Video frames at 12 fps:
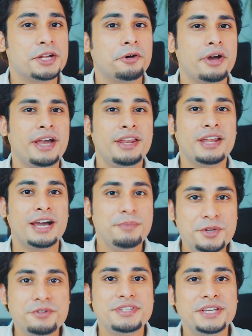now and
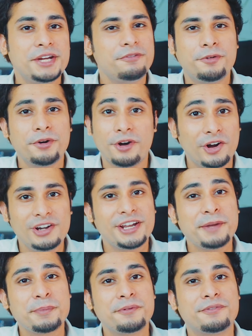I'm using it for all
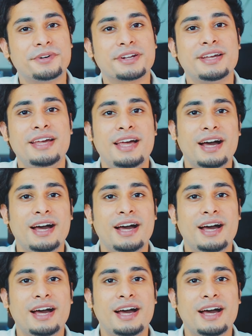type of work,